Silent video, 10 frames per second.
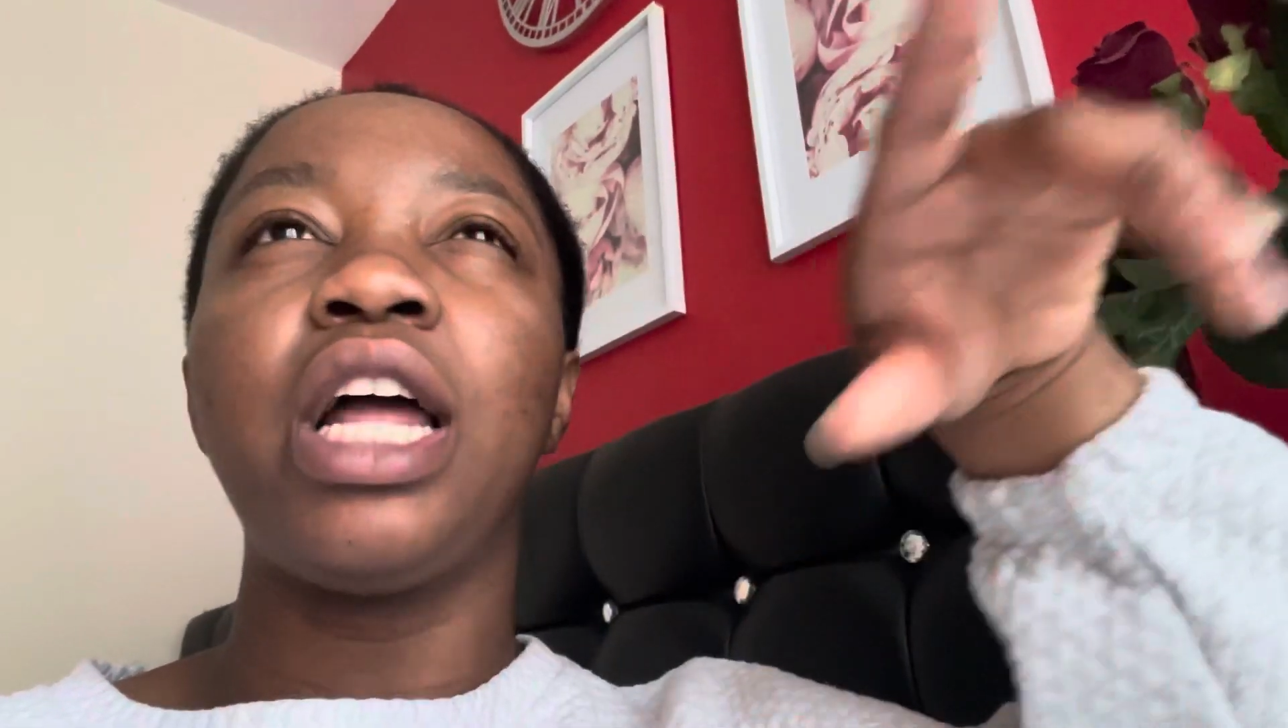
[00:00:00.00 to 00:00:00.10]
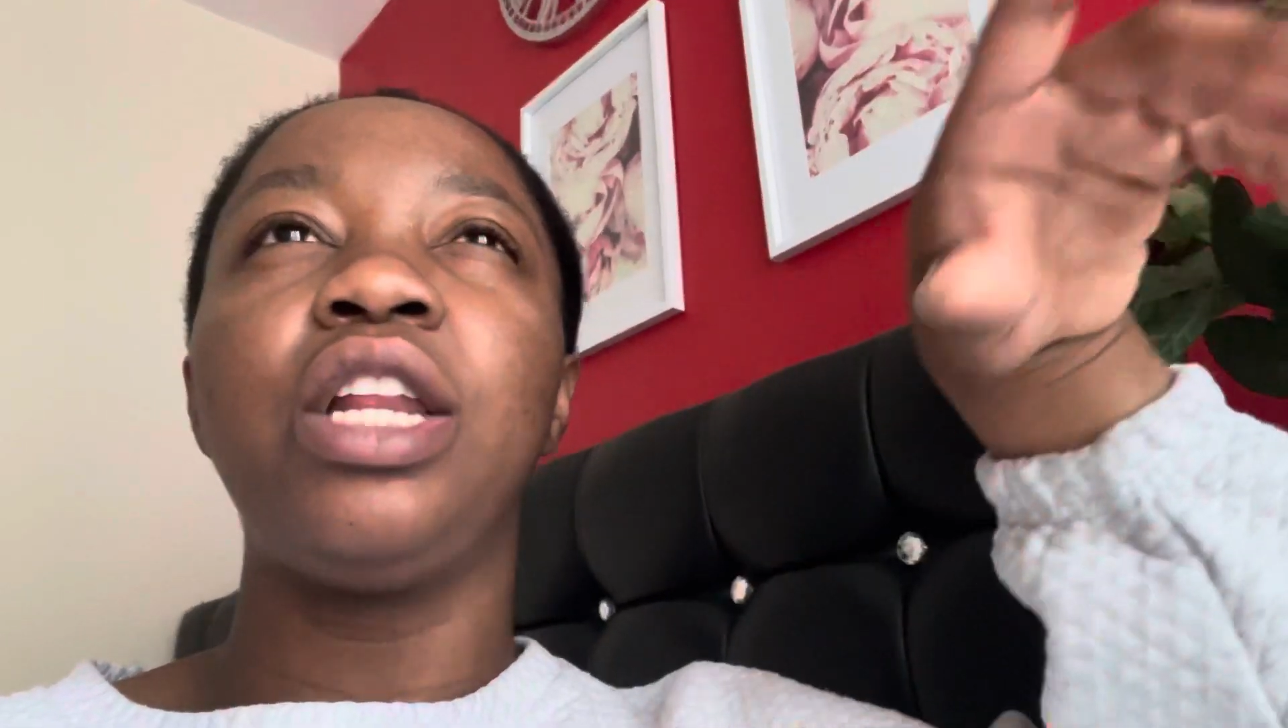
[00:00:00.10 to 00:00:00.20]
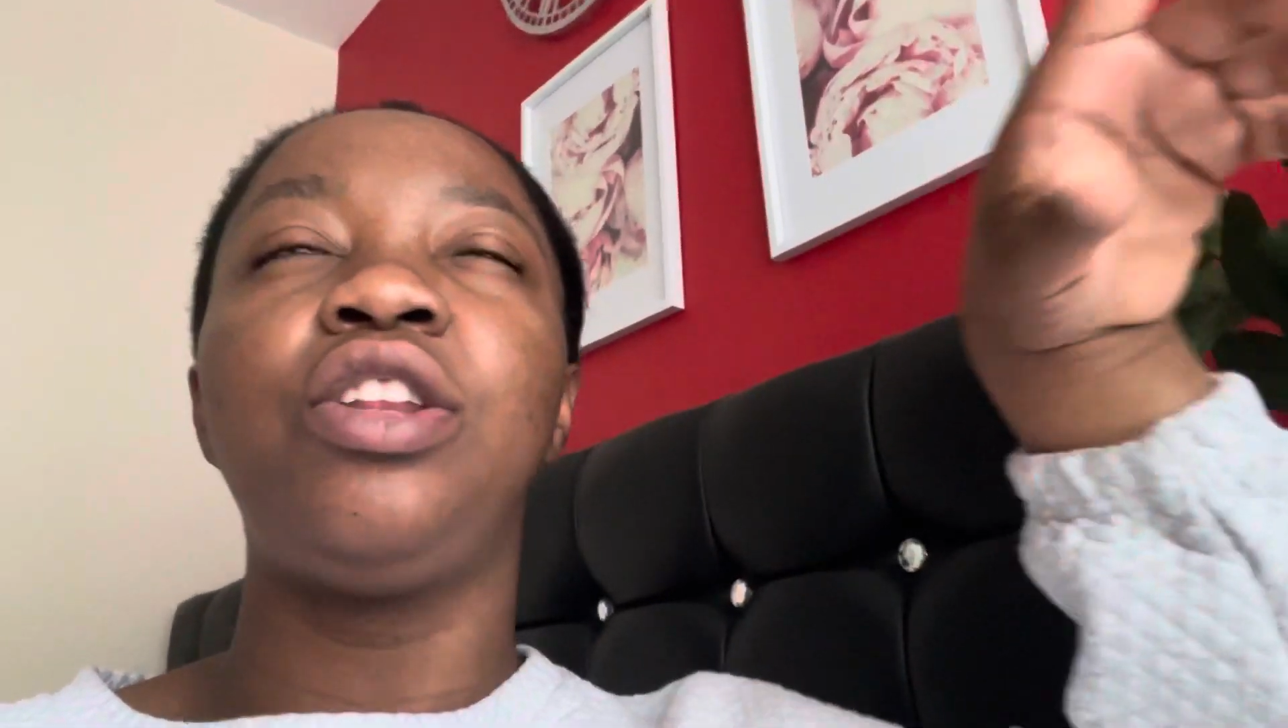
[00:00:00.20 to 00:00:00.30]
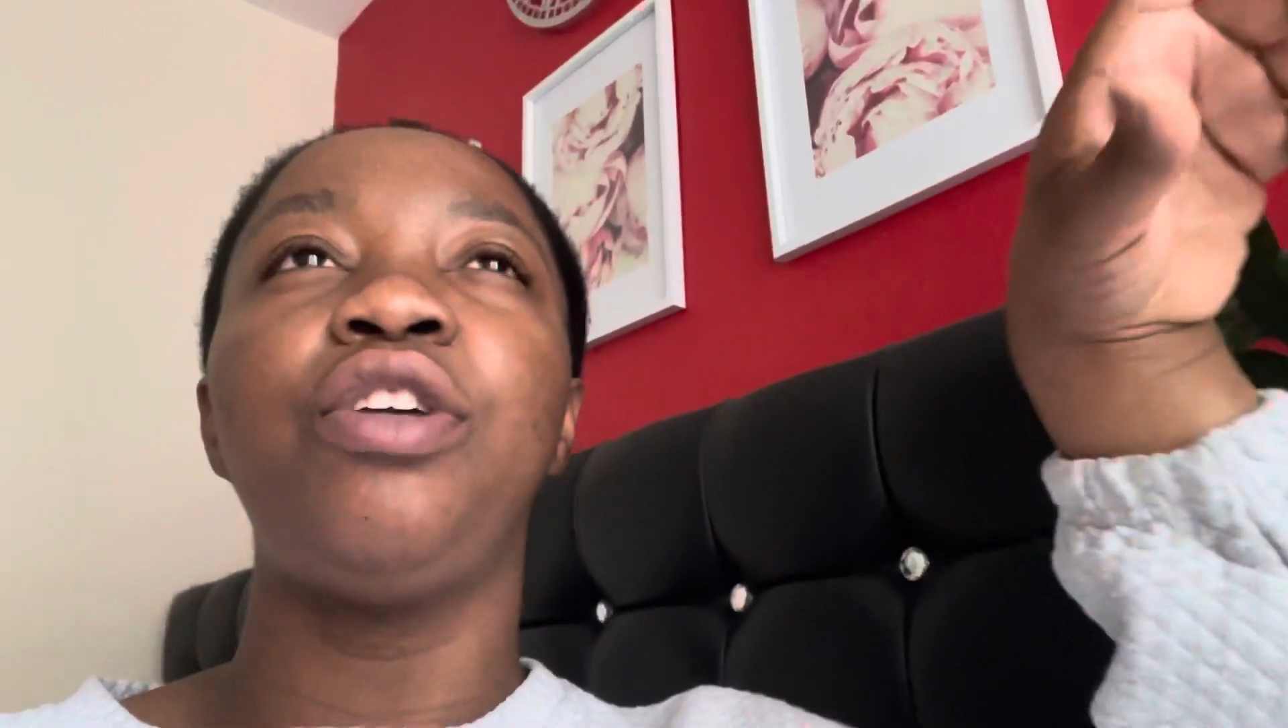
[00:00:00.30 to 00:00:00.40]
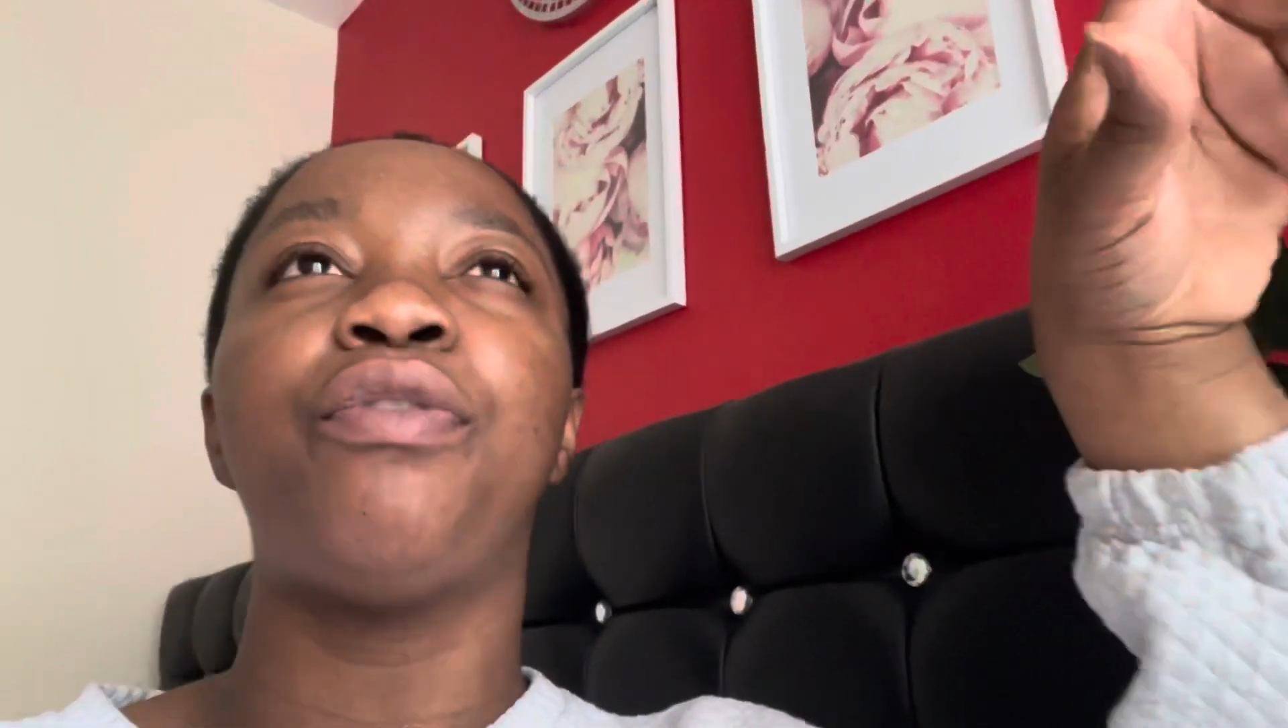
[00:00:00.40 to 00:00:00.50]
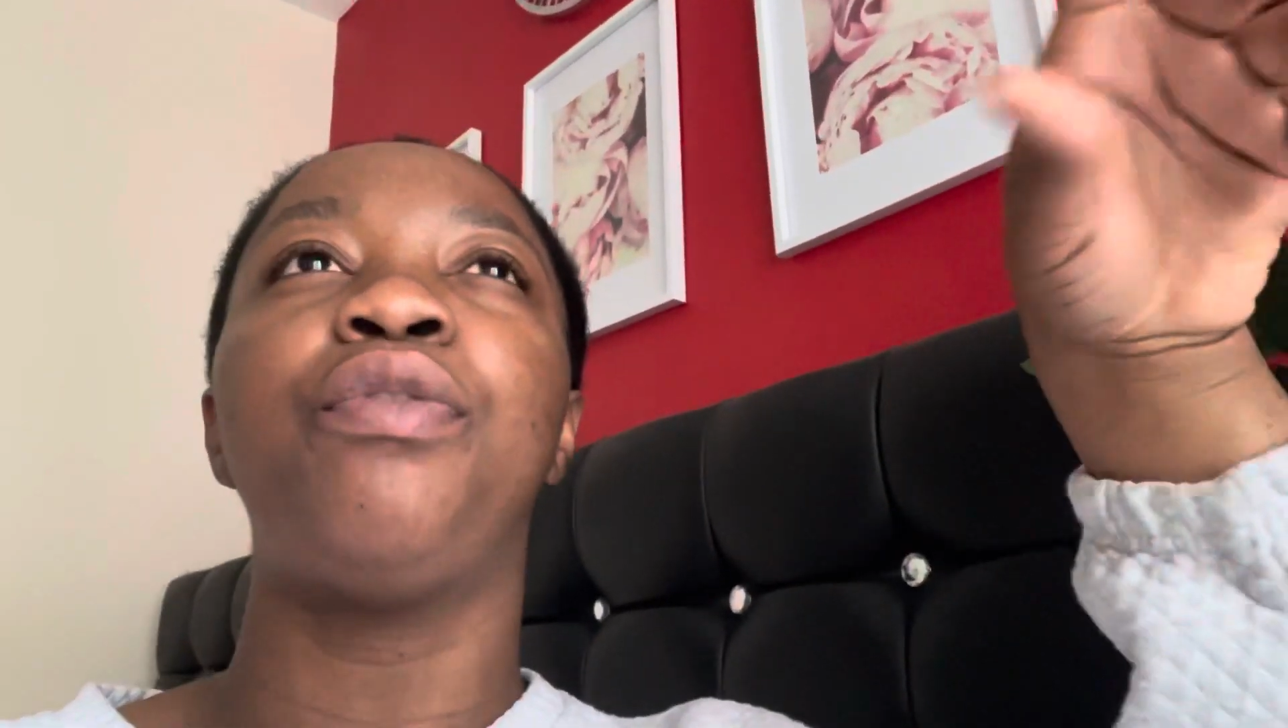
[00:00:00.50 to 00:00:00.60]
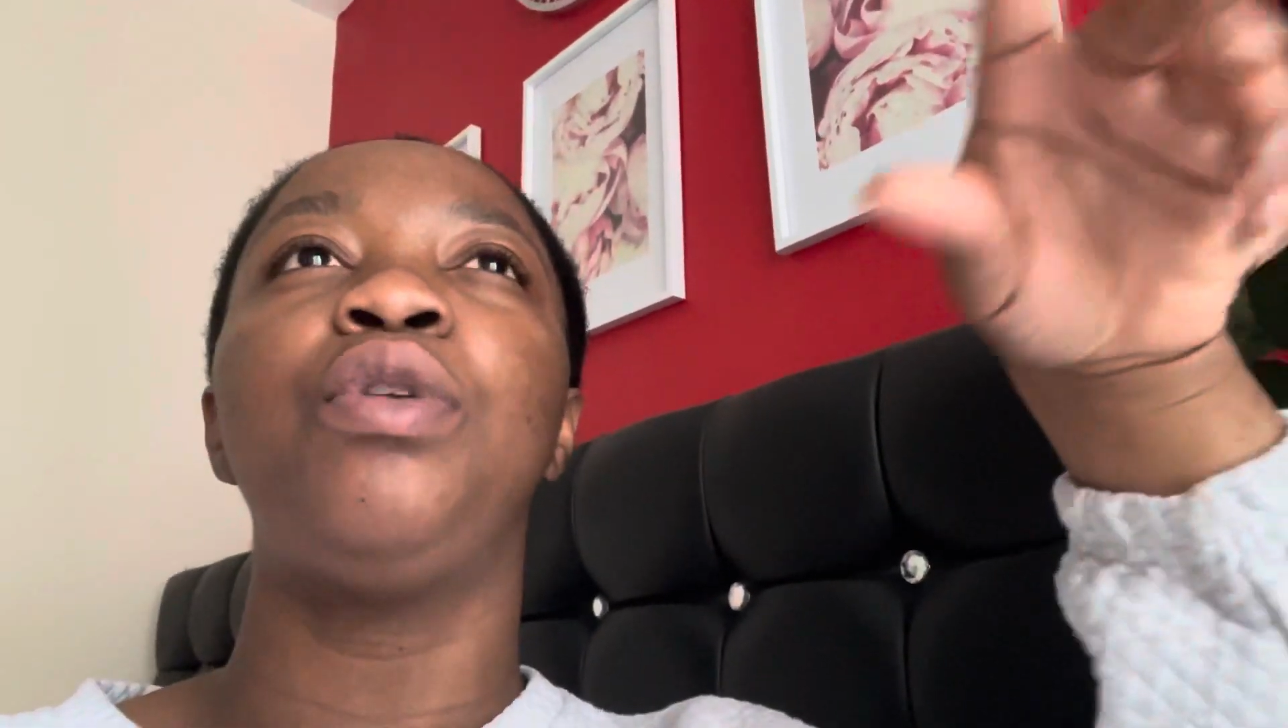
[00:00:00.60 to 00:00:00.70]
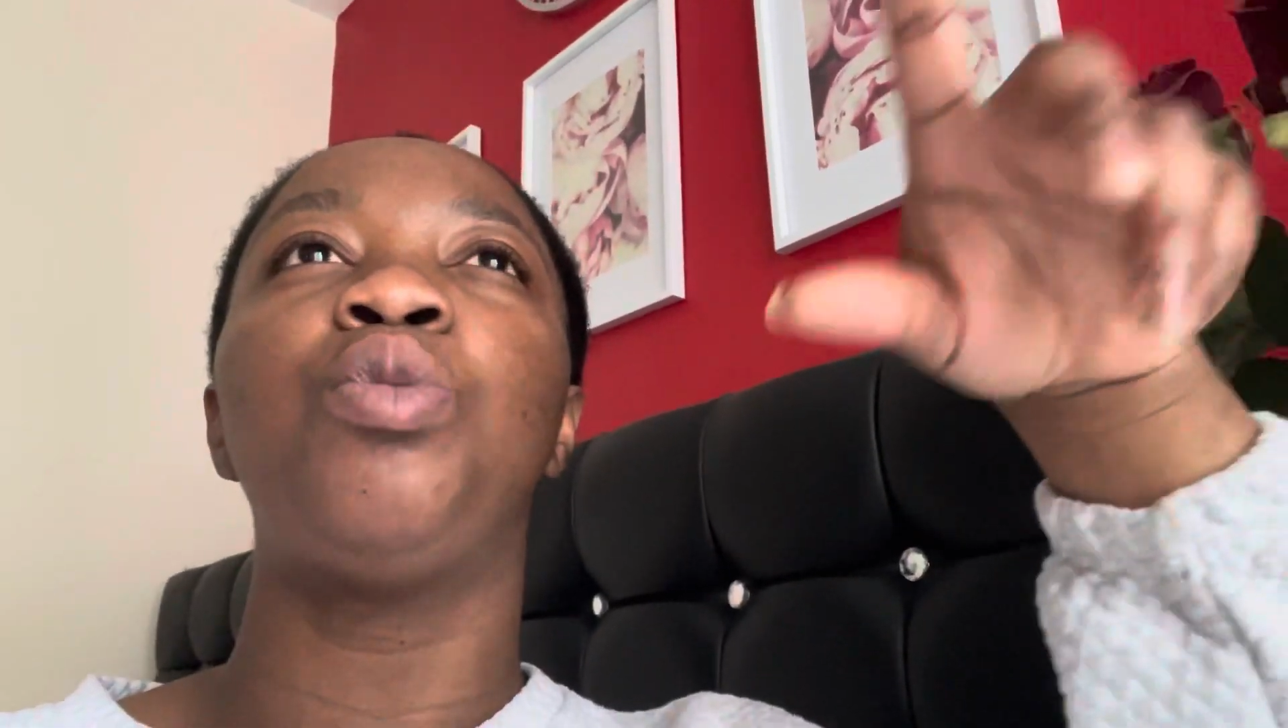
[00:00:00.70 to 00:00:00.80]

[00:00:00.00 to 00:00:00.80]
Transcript: a different